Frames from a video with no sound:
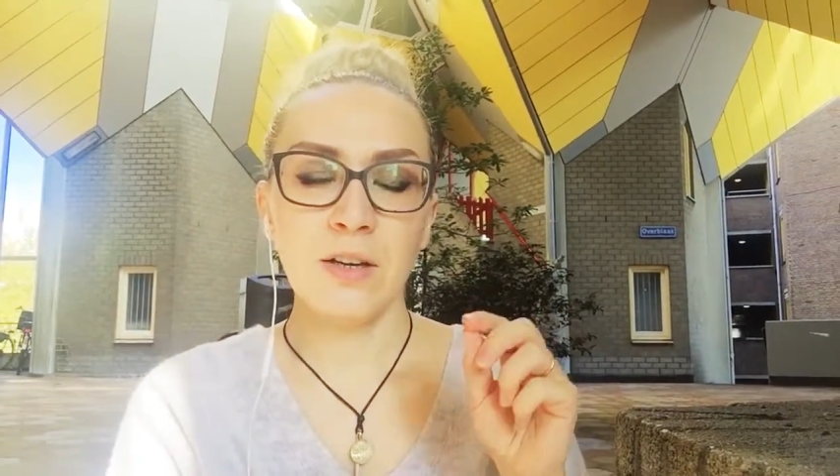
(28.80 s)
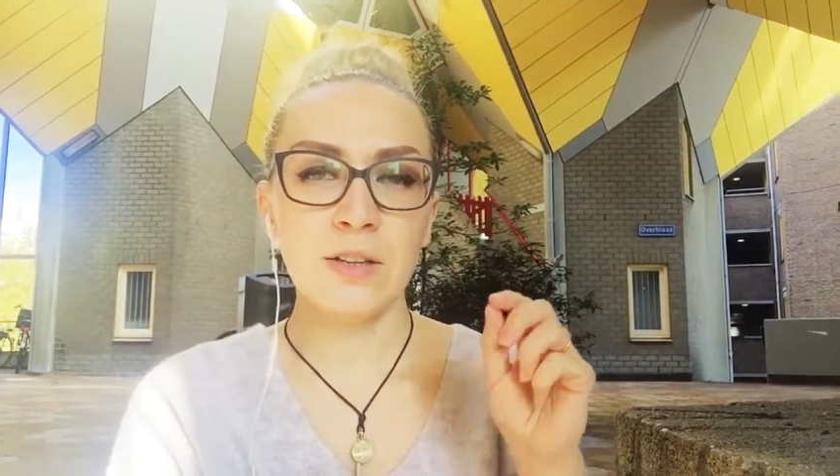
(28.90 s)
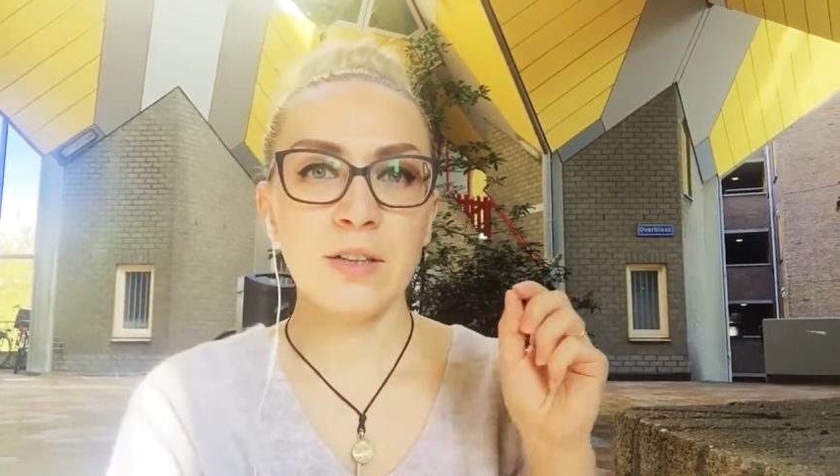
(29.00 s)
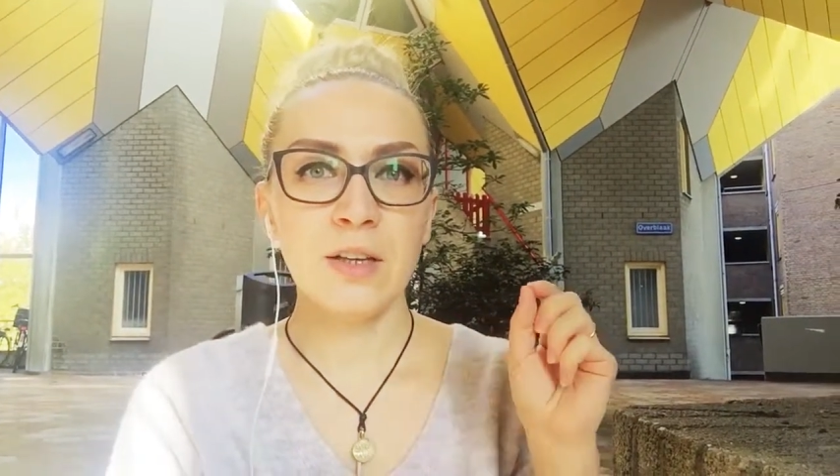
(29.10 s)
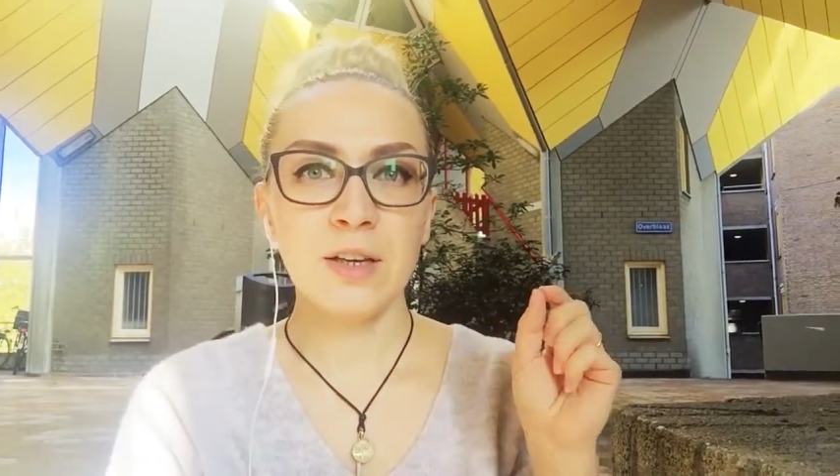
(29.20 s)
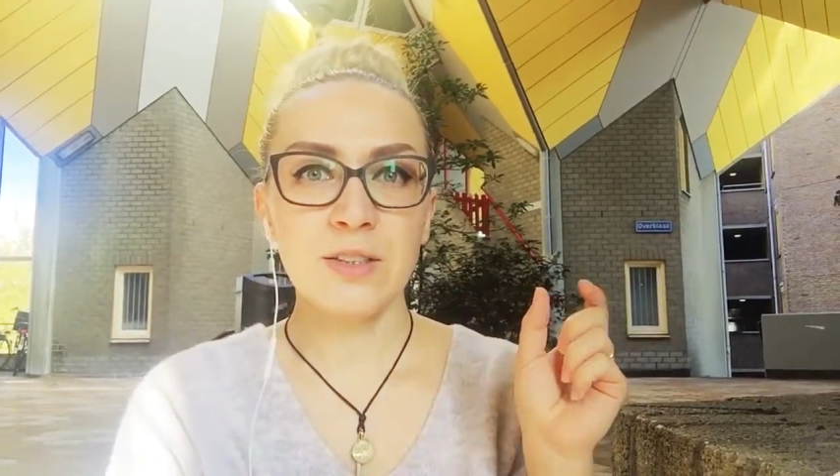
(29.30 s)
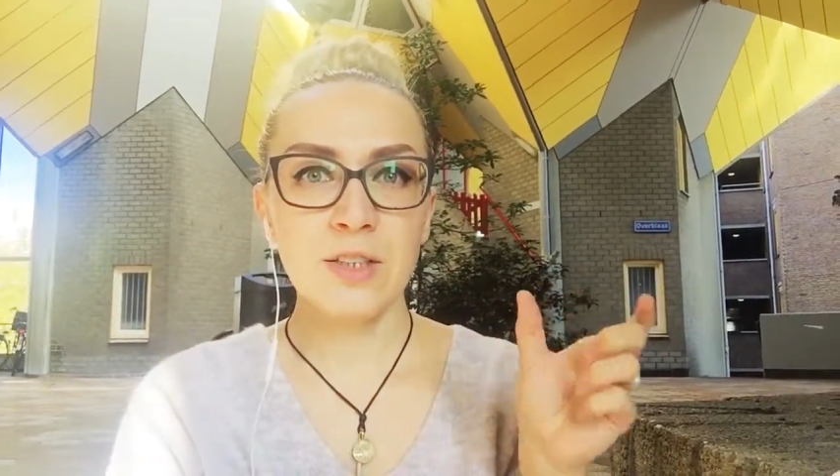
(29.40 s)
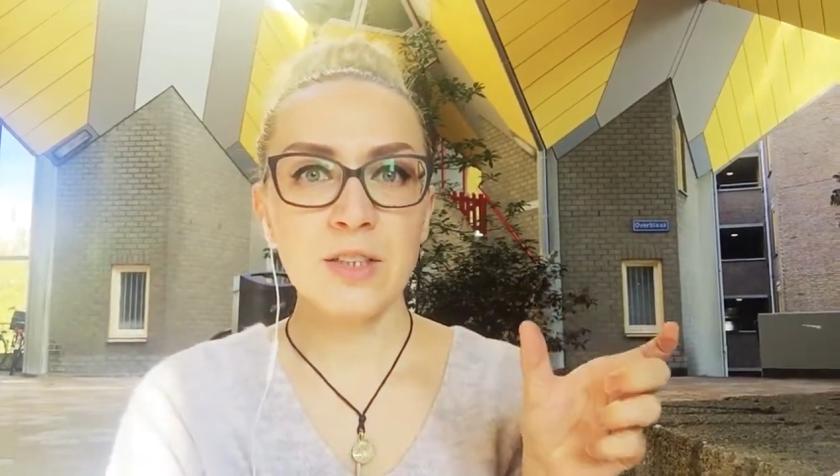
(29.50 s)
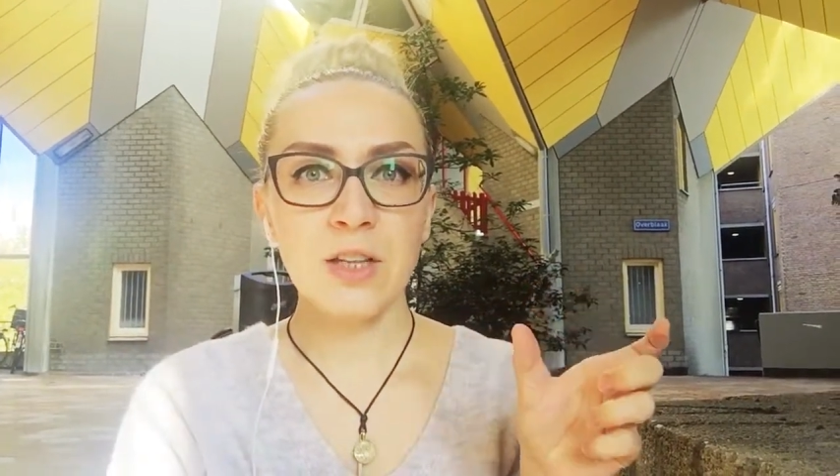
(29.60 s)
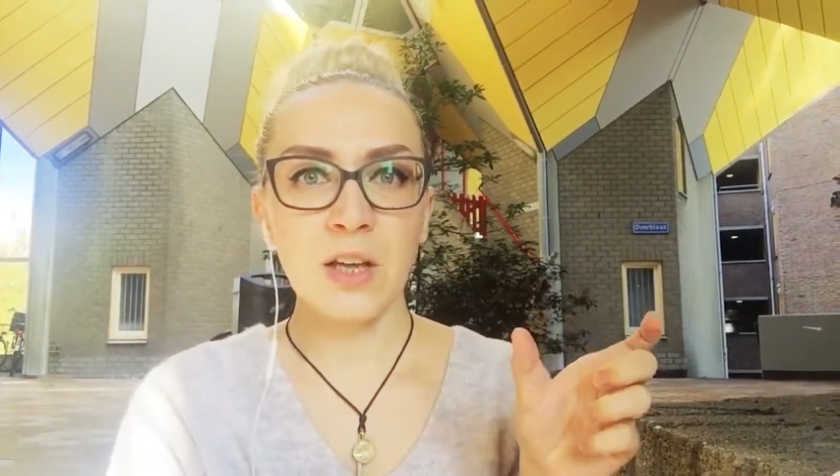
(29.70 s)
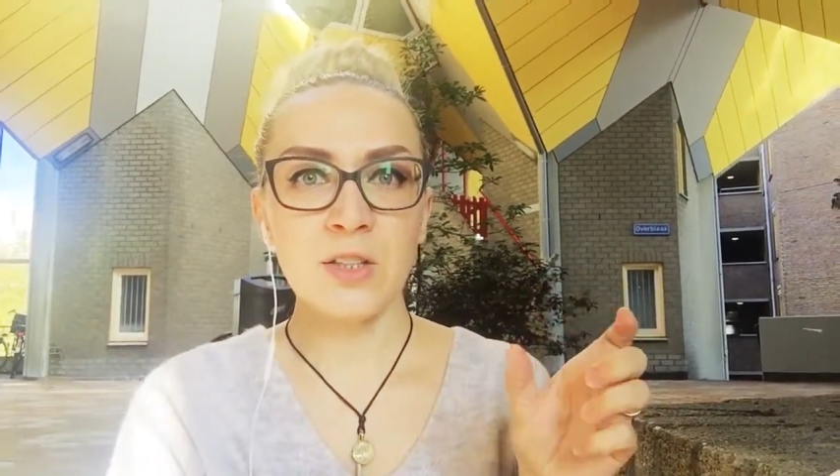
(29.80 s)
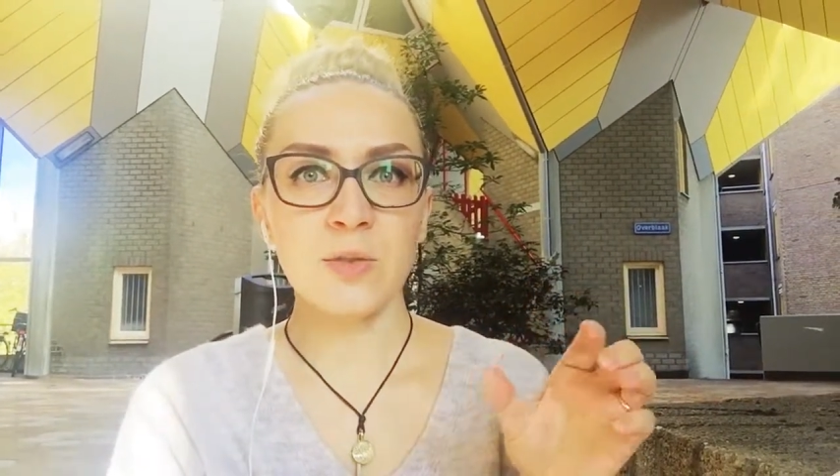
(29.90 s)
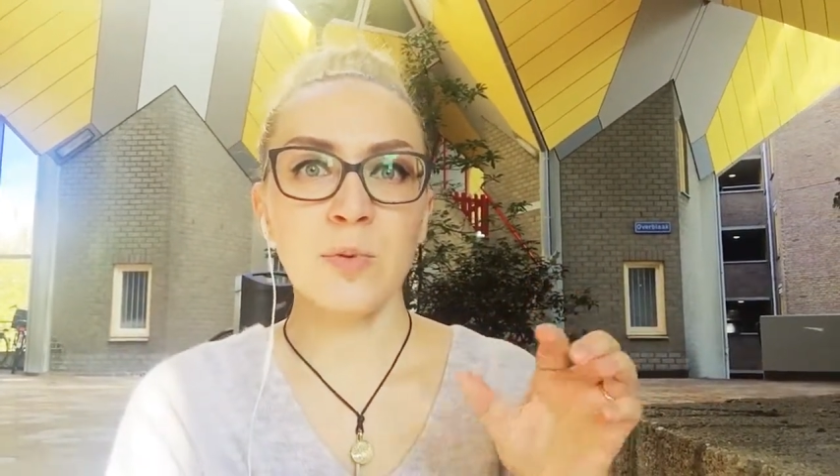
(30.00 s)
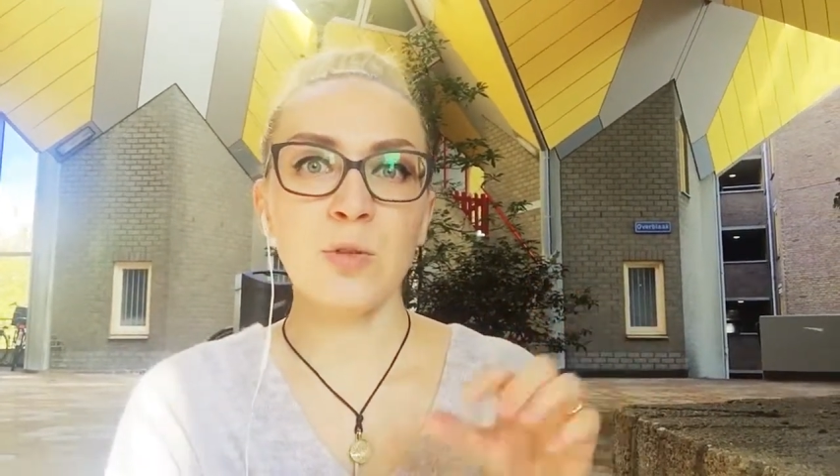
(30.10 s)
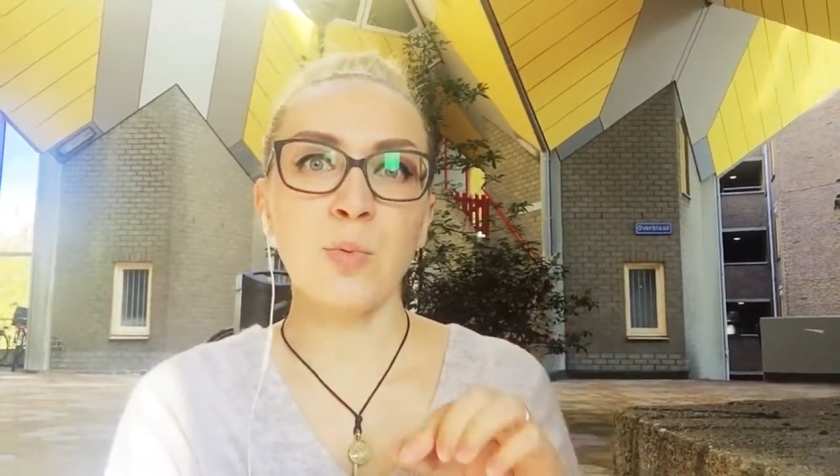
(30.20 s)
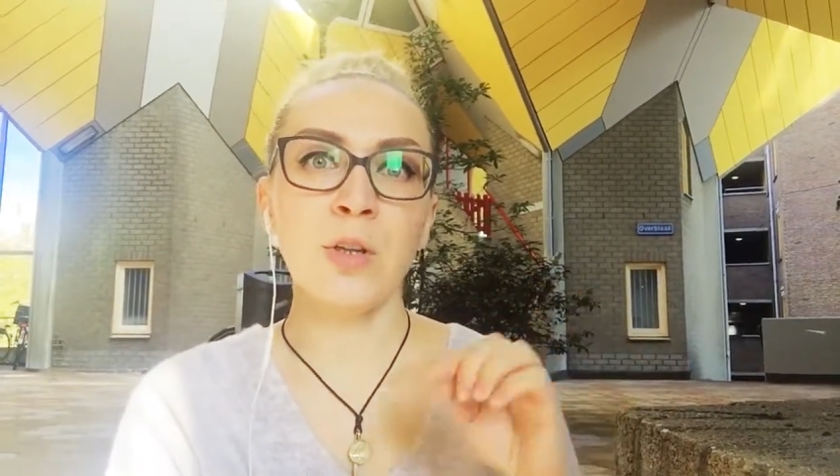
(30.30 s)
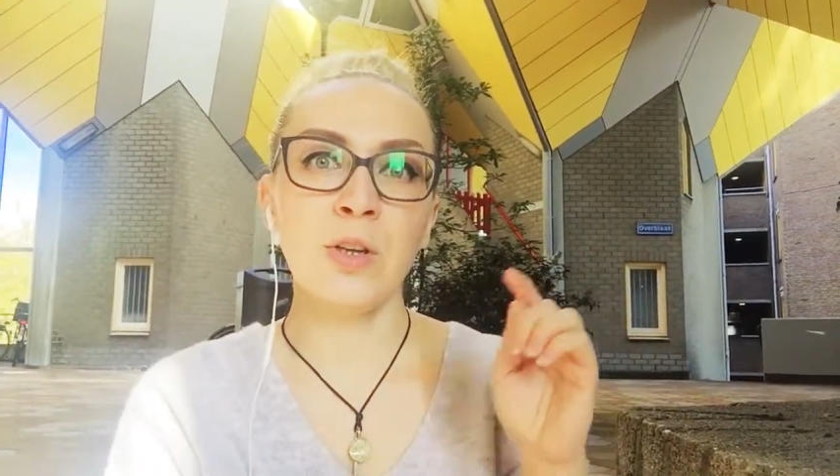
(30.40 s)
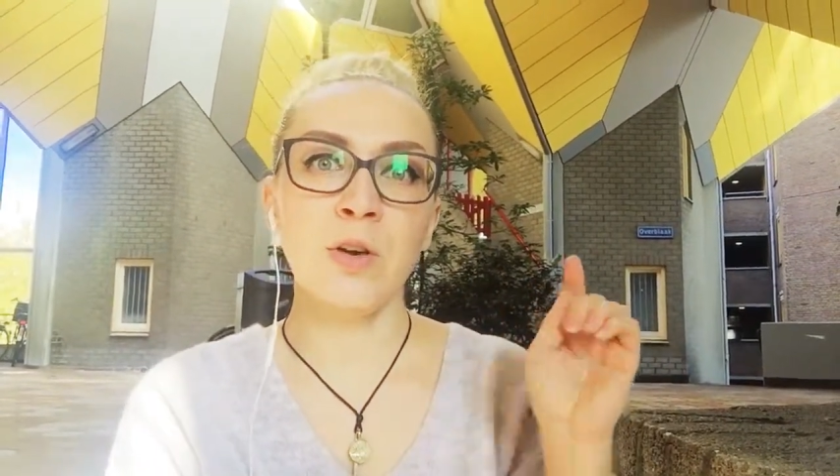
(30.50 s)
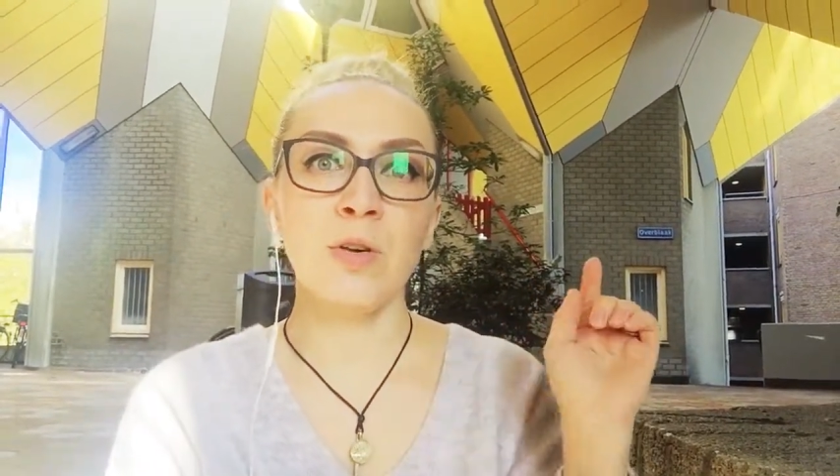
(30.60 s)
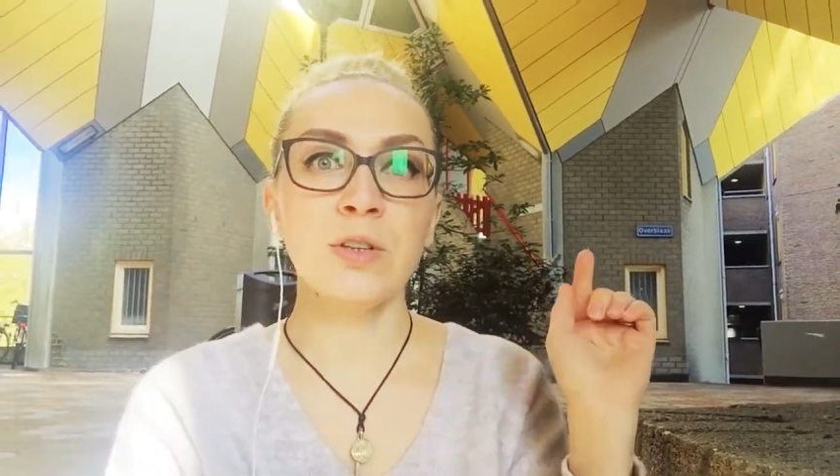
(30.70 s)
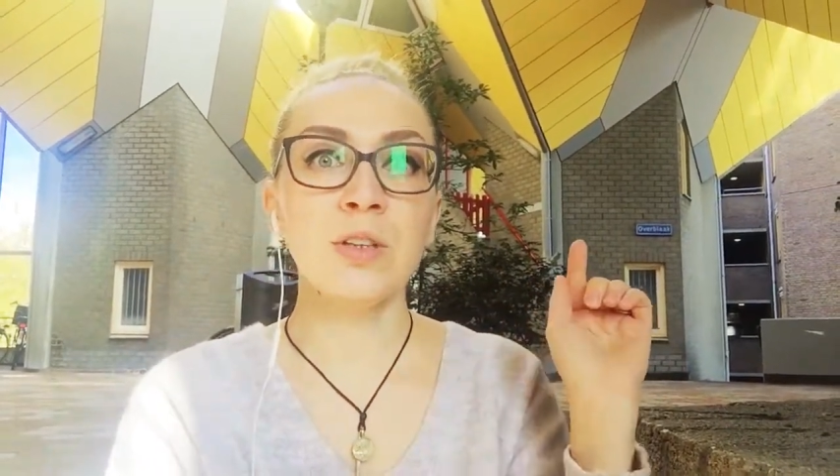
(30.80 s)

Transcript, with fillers: the distance between your